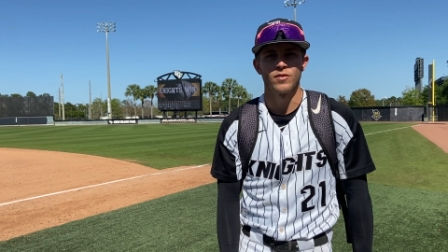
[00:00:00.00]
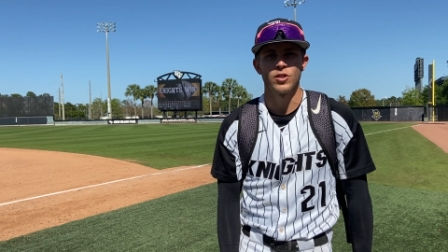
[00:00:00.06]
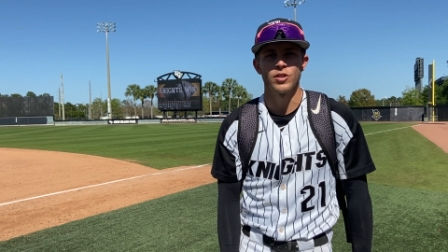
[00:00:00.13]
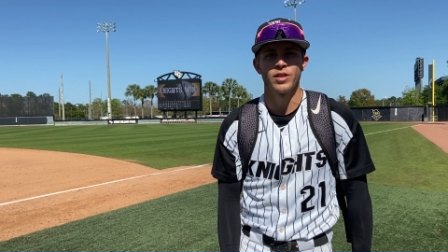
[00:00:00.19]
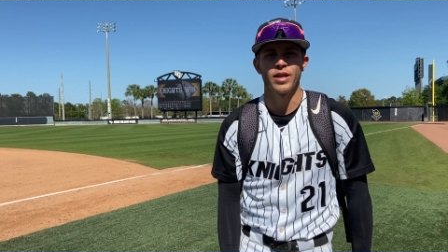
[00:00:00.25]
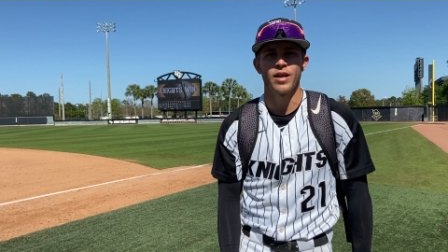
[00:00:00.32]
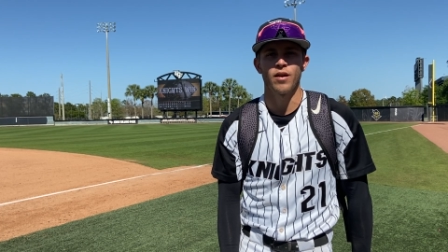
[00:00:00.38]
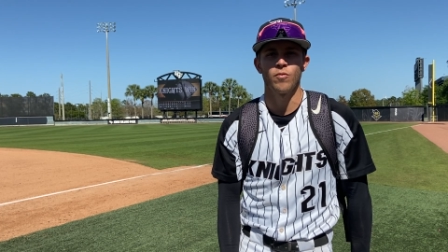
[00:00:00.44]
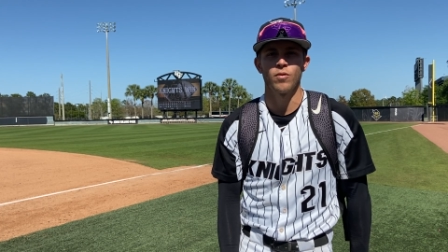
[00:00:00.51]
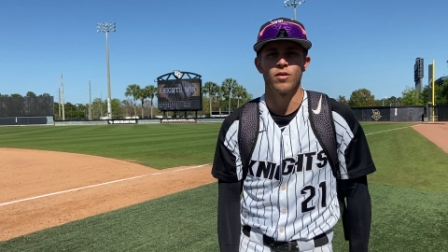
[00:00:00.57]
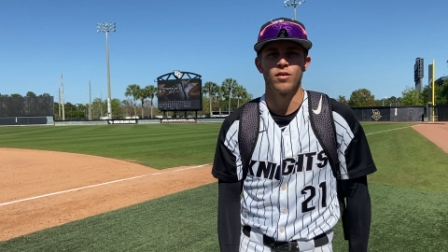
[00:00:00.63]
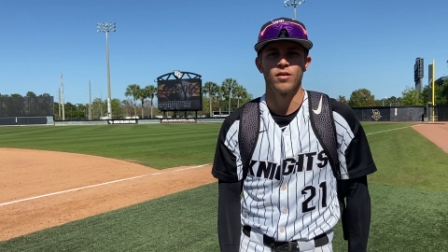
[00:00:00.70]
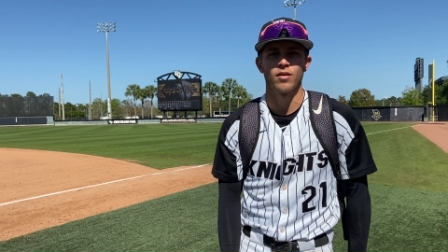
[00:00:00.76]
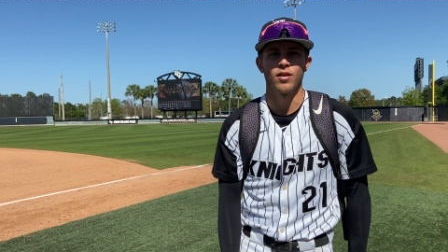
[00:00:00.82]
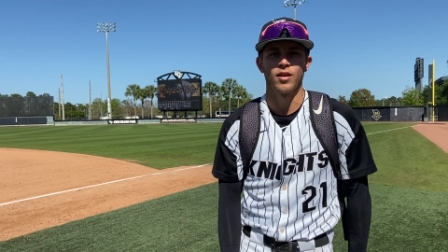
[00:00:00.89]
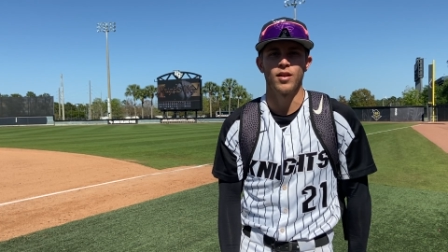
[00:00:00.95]
Just that
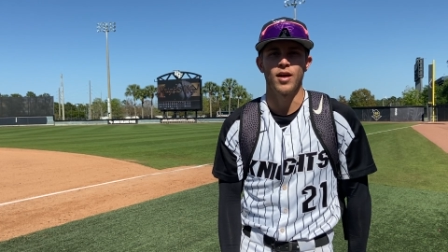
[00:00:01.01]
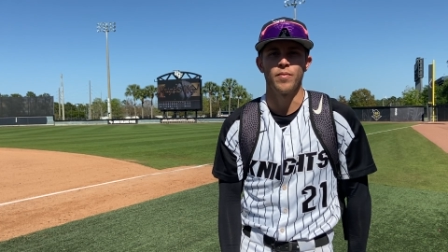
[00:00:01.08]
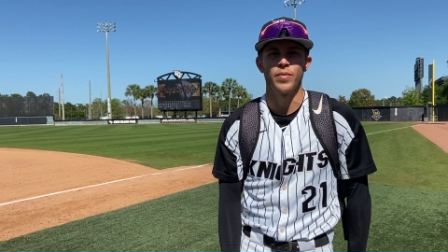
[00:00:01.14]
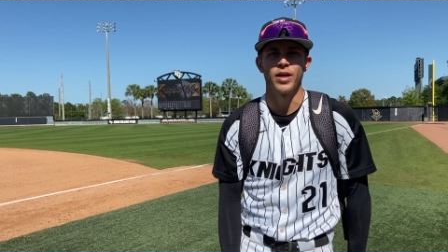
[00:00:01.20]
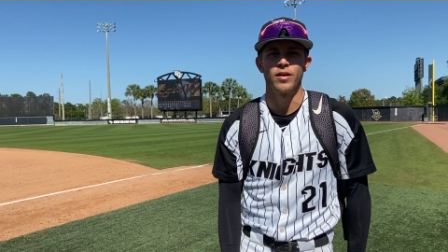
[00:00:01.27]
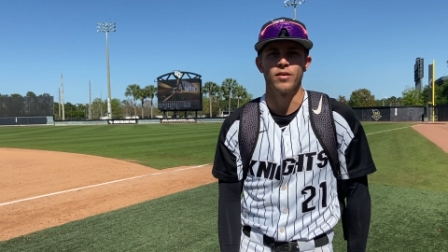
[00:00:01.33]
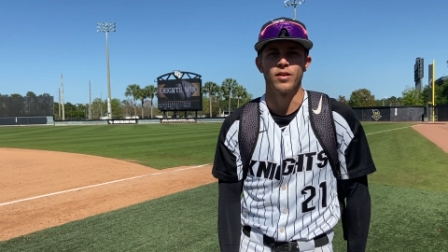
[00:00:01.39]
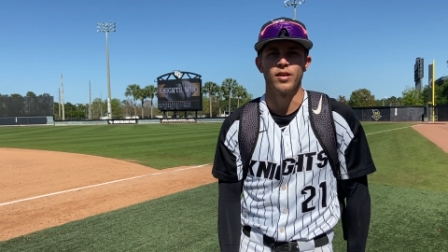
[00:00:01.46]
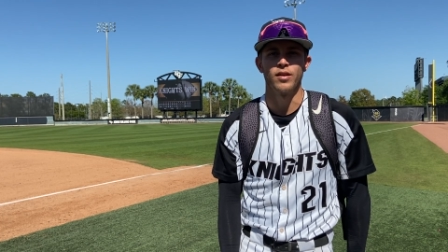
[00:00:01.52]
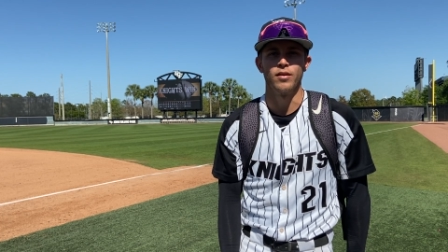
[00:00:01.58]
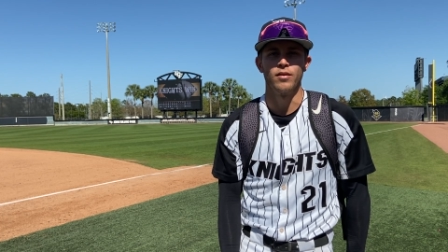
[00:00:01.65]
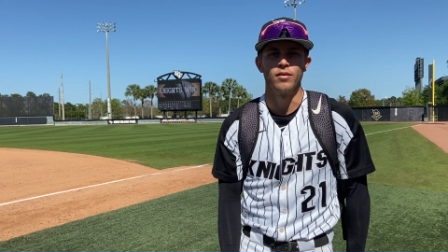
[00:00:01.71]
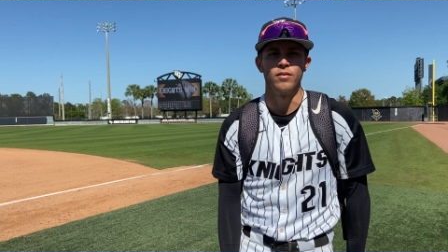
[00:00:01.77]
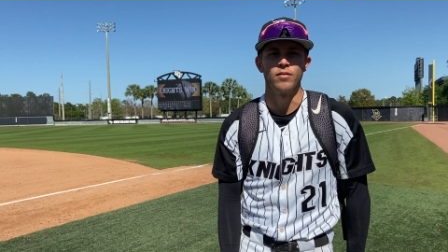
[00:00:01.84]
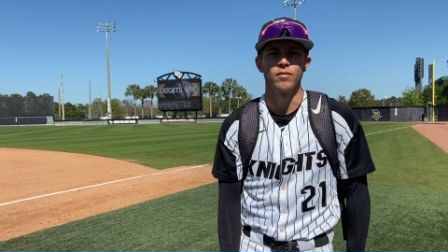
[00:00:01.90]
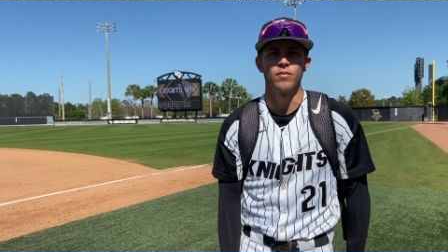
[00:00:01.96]
we're a lot better
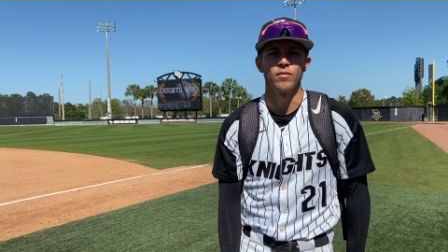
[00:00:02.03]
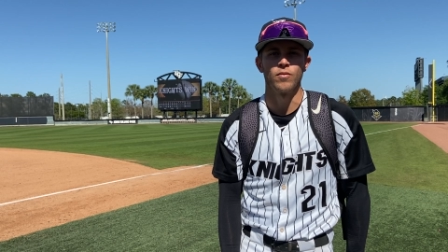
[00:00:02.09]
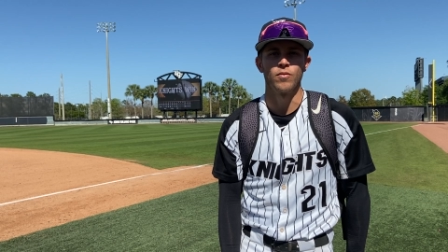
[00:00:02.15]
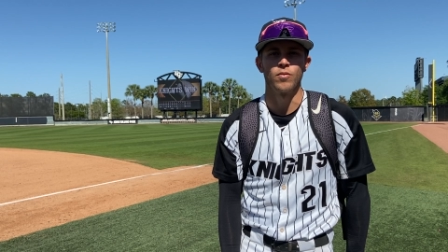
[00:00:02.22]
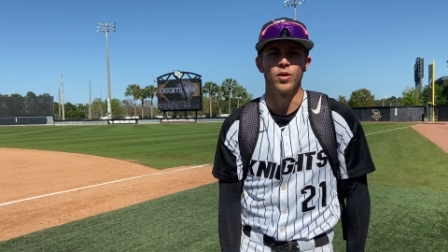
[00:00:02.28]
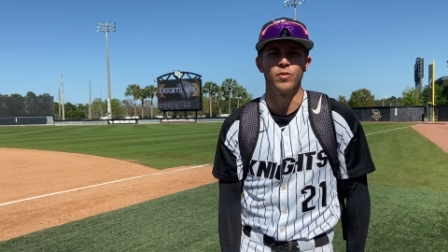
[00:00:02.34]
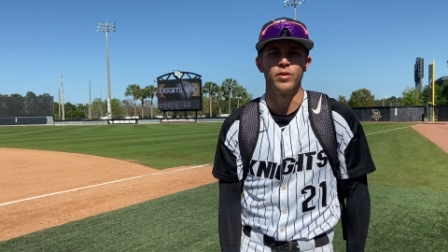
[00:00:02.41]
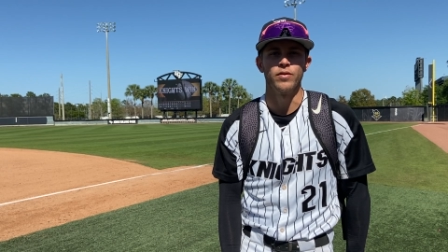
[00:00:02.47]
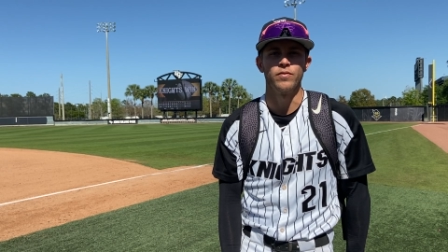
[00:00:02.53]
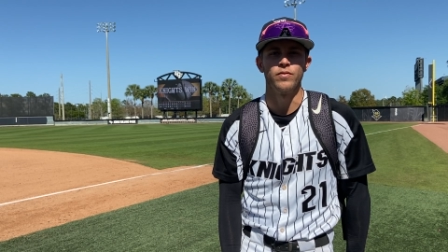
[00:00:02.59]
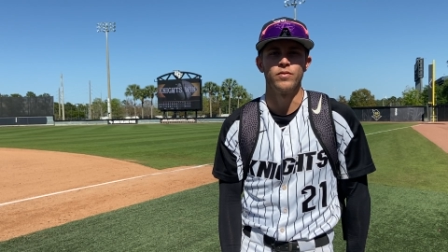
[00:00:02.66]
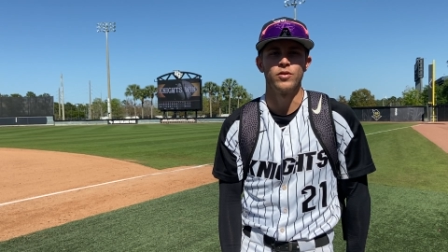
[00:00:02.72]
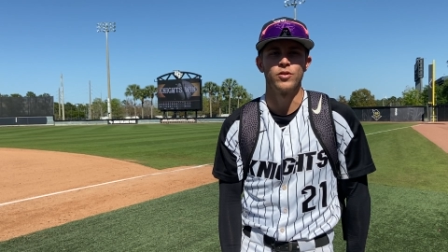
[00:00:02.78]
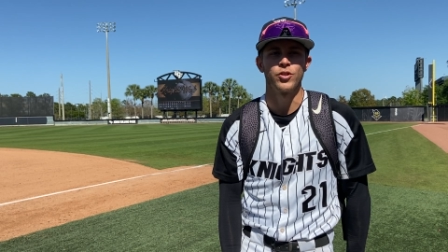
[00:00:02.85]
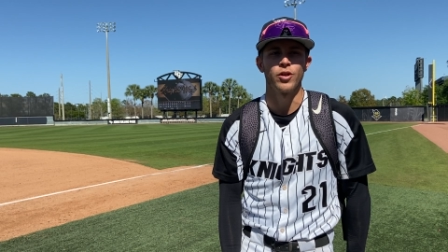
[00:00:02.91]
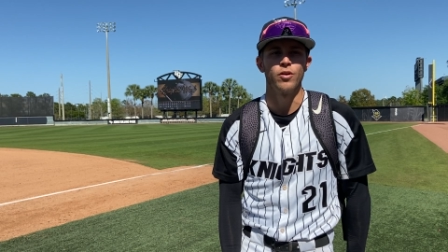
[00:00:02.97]
than what we've
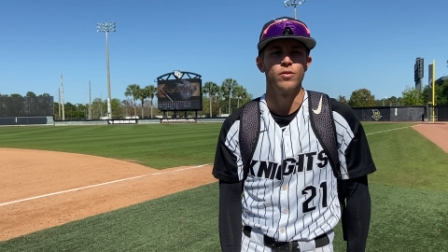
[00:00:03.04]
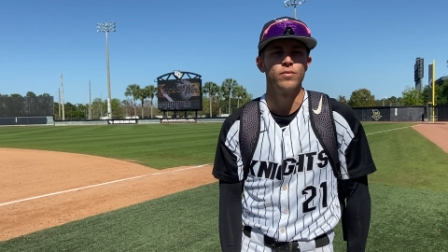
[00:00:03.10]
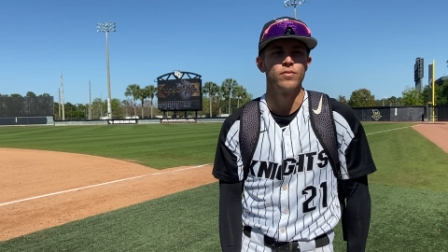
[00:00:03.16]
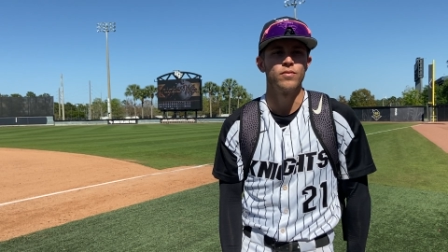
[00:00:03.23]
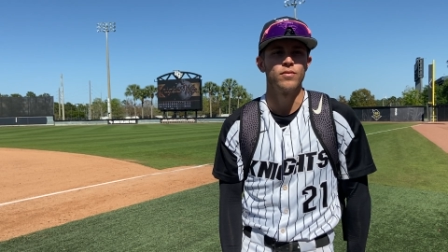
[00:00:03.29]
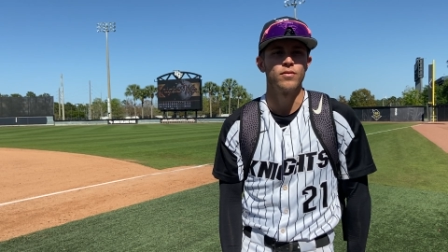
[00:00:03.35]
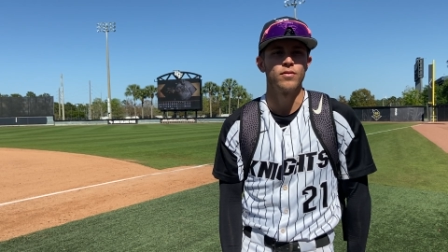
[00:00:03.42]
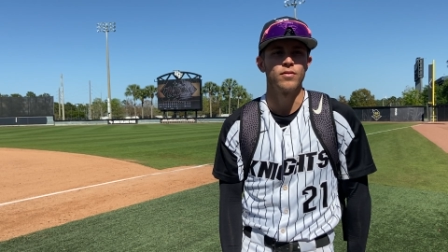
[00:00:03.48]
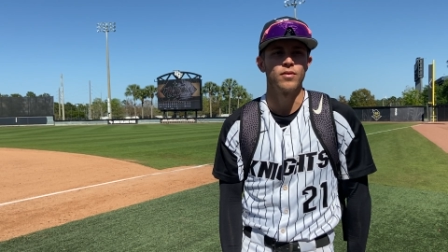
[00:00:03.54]
shown.